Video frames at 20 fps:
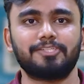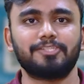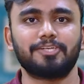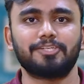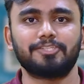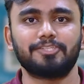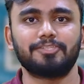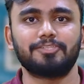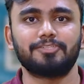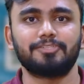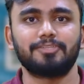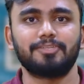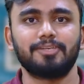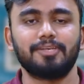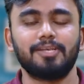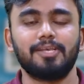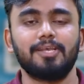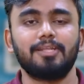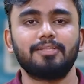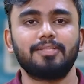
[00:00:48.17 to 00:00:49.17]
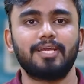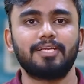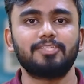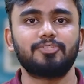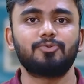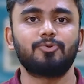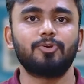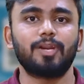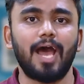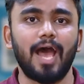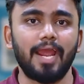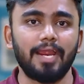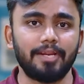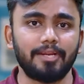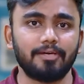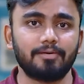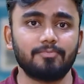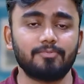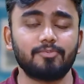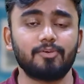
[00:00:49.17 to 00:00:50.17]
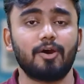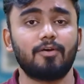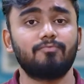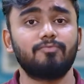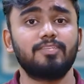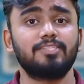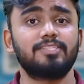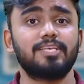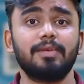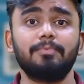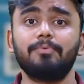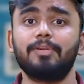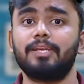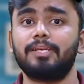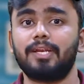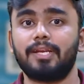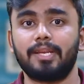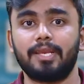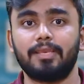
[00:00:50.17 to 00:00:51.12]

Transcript: structures that store items of the same data